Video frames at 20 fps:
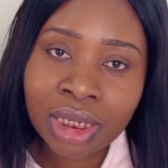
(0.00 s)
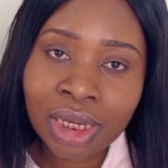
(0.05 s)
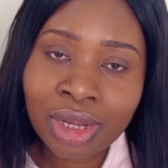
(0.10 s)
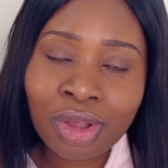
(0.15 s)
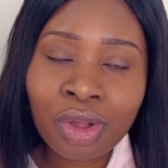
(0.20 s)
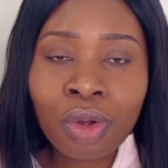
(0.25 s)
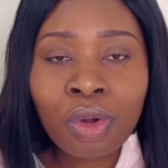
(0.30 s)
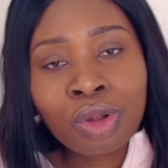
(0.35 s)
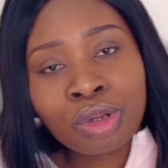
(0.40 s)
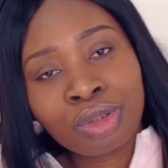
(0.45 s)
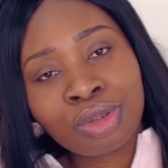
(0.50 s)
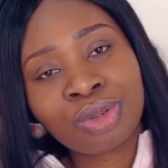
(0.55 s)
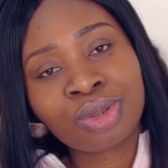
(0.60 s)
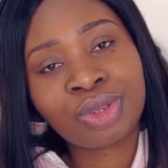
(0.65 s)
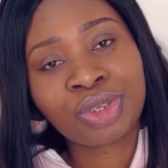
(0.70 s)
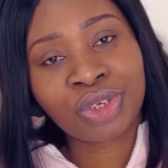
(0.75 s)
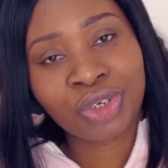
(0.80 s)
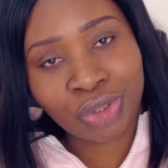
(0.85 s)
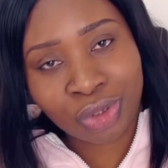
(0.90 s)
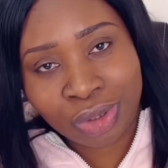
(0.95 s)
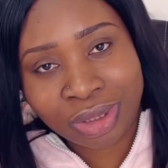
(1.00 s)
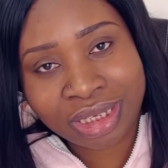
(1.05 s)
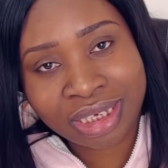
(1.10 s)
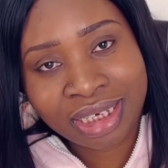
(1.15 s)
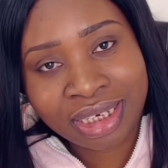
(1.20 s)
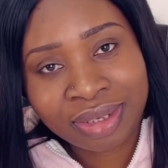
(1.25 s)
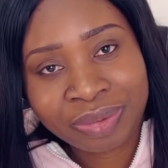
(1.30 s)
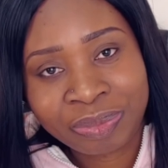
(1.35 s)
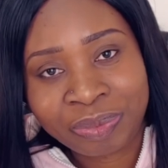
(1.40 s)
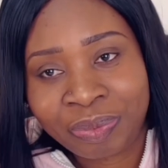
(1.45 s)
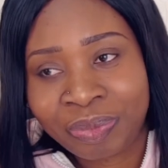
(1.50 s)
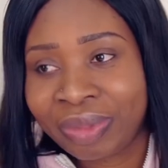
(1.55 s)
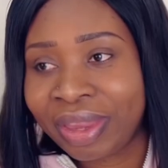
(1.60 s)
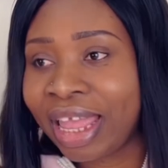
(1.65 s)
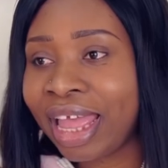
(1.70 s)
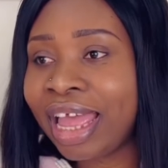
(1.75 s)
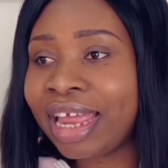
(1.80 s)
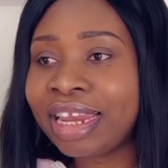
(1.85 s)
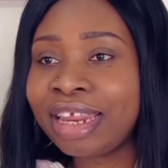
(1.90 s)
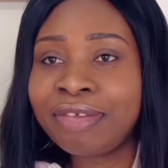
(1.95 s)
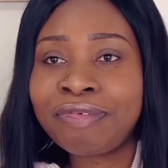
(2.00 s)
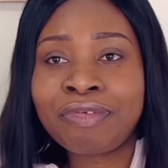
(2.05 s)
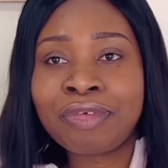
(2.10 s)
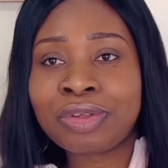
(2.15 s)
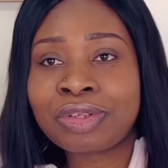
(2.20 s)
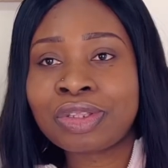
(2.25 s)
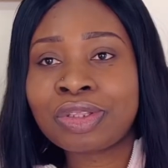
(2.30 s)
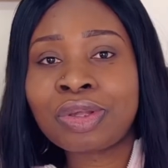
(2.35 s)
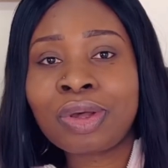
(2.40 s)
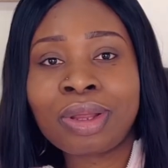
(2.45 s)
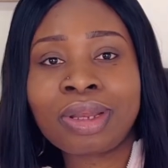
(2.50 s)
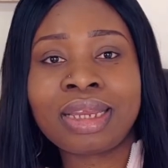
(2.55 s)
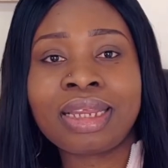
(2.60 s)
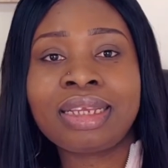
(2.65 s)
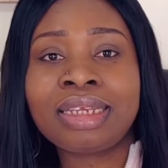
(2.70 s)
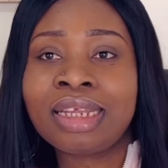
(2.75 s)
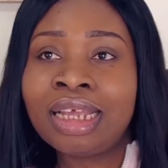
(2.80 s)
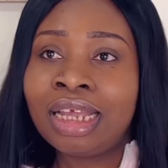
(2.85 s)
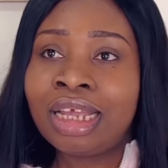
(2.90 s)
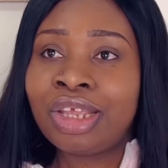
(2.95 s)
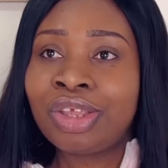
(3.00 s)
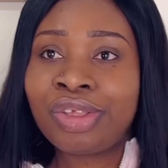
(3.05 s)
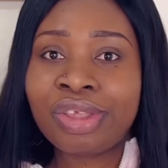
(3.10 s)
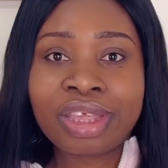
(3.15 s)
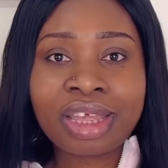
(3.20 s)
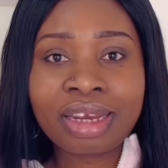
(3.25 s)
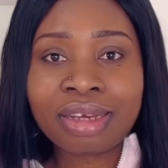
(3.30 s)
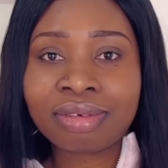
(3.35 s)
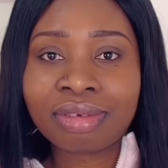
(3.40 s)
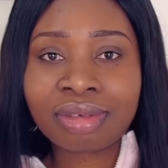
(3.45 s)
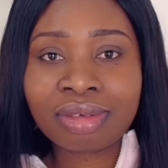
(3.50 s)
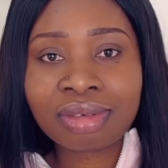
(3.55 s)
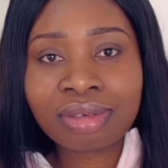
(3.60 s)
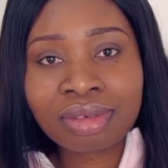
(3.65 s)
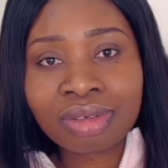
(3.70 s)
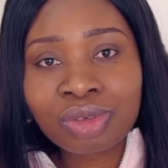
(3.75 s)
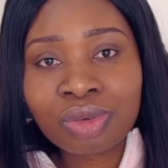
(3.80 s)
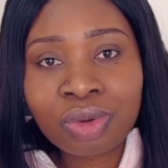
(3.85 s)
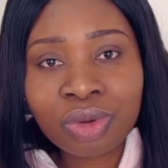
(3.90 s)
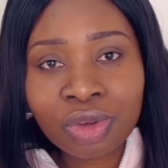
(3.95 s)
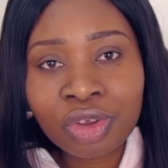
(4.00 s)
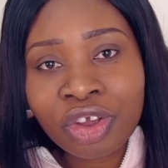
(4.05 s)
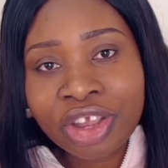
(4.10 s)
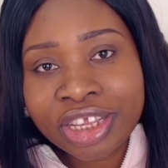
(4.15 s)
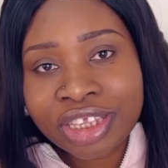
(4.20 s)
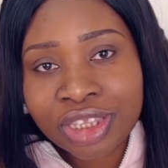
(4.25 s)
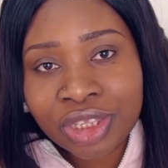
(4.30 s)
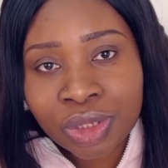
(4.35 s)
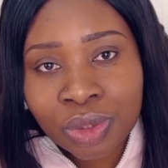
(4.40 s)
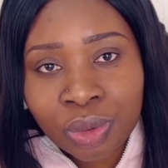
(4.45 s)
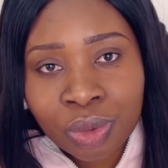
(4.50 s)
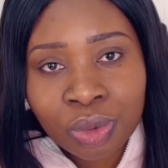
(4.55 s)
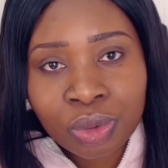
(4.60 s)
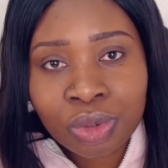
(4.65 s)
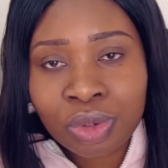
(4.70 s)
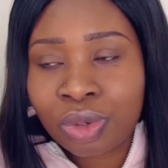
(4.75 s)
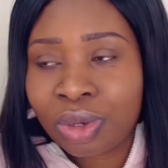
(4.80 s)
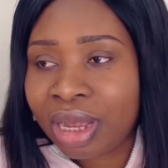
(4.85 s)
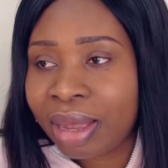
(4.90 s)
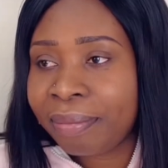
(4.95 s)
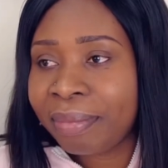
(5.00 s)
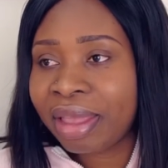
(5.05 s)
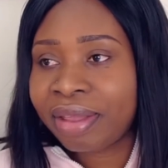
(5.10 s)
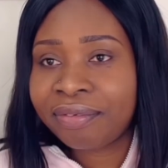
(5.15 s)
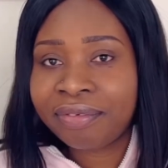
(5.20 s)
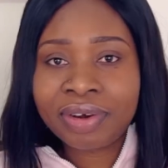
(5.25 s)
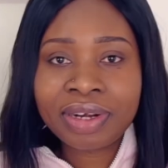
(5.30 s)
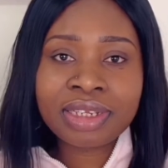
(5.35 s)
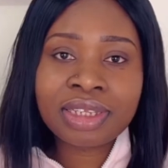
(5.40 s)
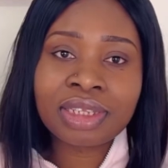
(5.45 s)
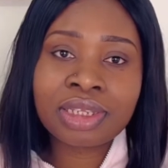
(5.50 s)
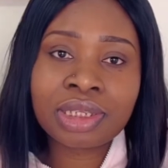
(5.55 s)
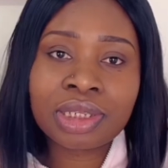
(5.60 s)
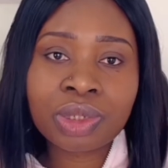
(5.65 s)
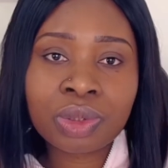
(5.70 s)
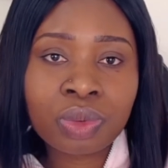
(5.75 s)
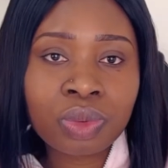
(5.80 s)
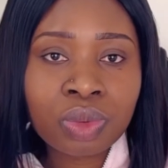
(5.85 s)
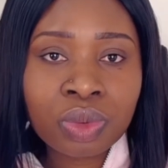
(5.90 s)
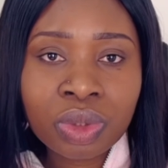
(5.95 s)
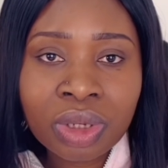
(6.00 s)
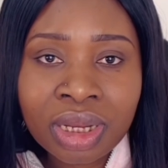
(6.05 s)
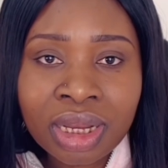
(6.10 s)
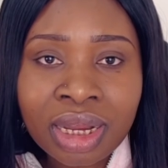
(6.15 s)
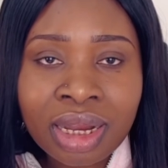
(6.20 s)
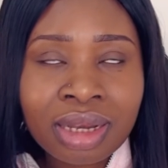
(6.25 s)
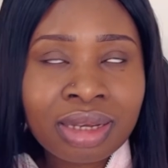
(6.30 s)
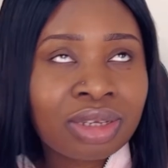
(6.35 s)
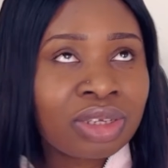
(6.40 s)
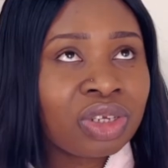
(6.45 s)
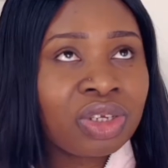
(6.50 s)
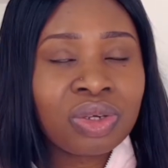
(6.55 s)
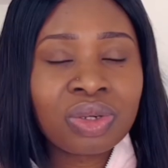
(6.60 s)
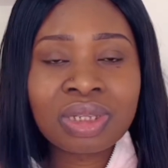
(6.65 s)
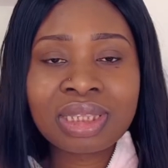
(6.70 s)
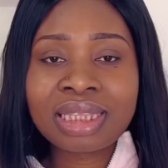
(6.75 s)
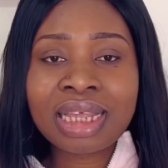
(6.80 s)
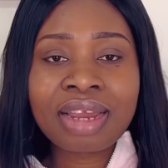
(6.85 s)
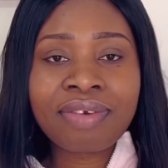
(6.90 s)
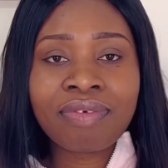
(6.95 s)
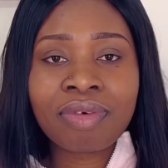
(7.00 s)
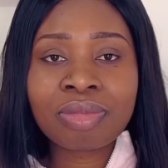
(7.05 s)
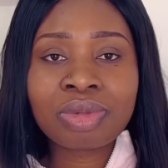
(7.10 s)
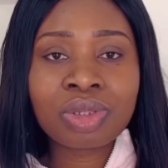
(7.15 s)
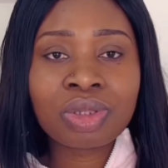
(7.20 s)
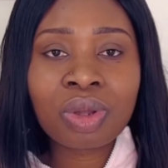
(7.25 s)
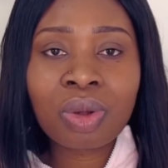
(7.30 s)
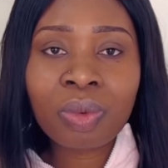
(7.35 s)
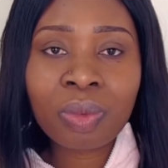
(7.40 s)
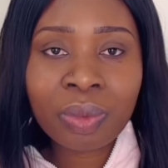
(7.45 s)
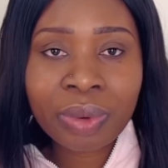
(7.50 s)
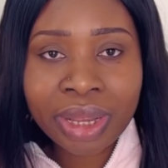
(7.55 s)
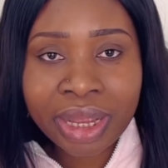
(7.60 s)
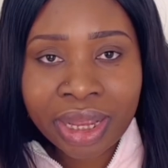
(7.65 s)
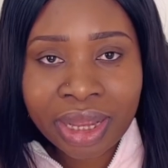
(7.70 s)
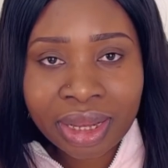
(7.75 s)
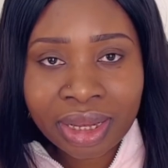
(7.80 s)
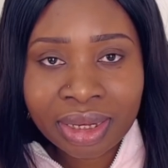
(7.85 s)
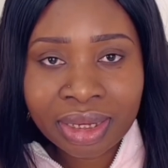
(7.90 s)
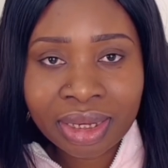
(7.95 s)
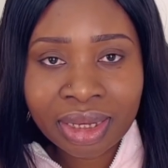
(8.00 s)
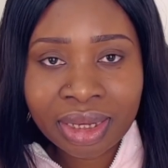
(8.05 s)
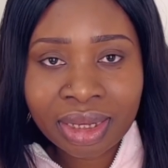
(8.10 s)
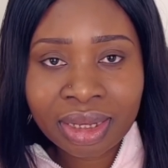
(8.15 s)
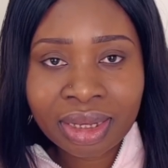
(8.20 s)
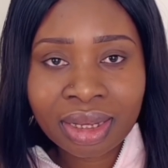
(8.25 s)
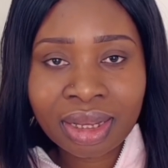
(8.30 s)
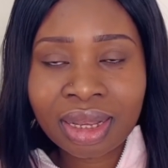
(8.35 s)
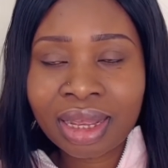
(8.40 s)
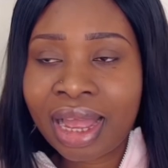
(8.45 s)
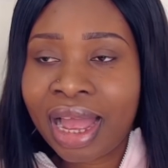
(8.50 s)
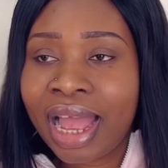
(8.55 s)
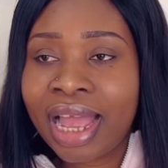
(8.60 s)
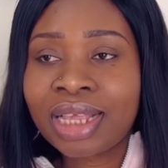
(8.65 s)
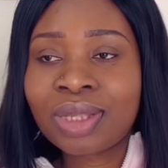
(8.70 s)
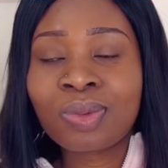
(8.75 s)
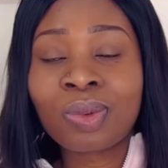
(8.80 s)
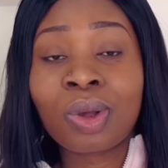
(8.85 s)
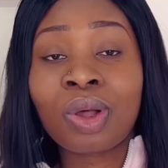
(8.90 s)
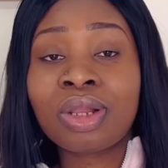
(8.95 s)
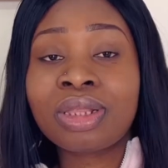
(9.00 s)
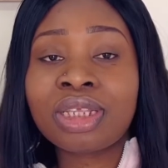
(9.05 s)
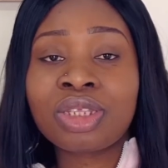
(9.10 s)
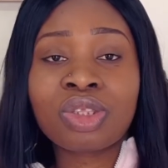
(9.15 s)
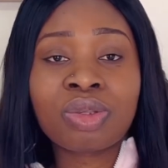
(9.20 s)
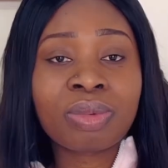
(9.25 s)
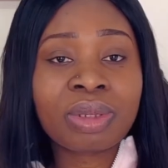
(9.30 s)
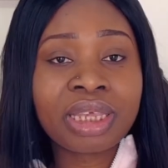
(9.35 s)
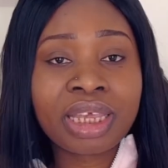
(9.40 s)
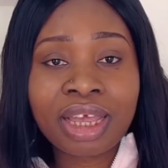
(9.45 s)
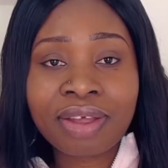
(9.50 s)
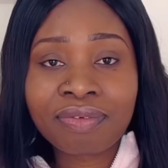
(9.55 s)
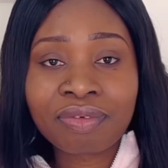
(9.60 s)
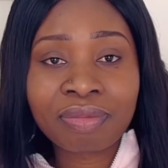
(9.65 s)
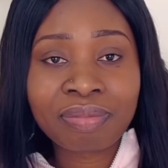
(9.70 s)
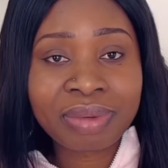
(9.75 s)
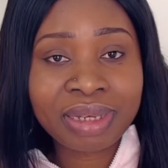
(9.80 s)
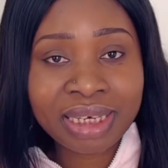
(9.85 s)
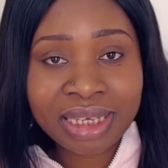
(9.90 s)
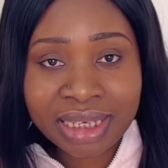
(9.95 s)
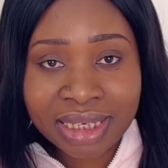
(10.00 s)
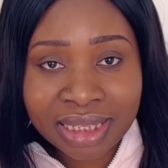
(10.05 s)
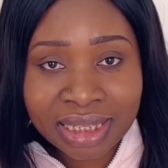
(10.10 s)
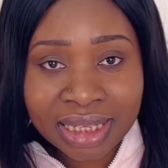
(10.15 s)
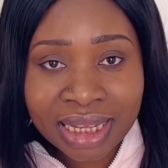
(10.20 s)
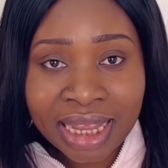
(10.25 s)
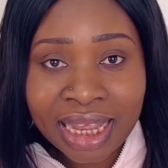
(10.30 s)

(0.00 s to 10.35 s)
Go to church. And if you're studying, you're in school, you can make friends in school. You know, start from somewhere. Guys, we all need to be careful, please.